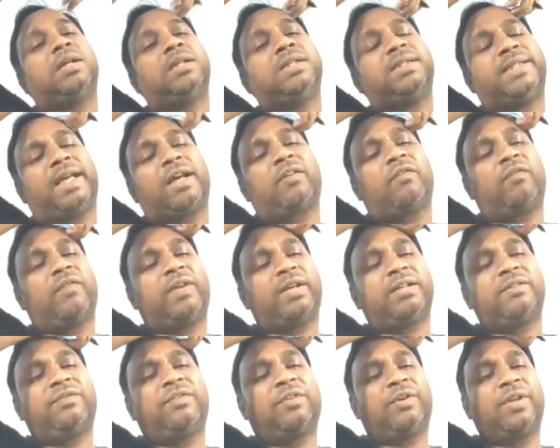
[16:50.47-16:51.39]
Check
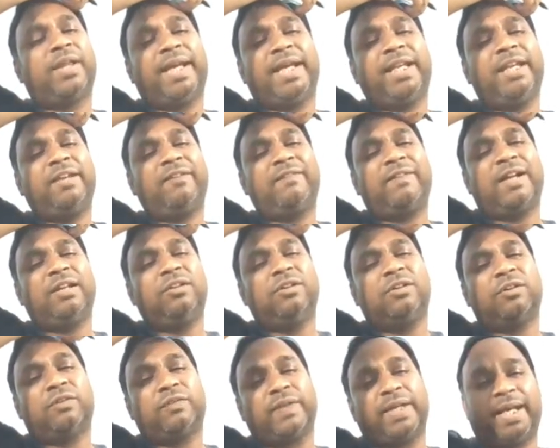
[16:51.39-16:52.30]
whether for any value
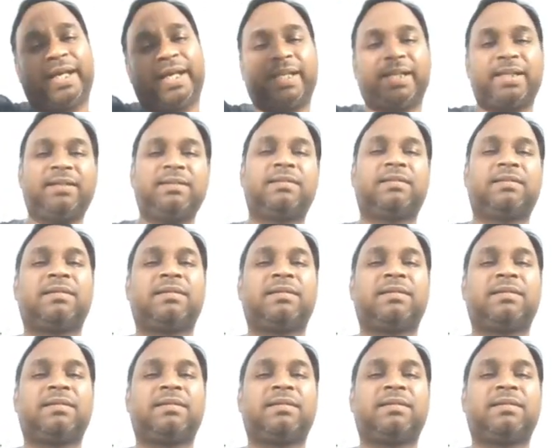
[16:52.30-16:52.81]
of n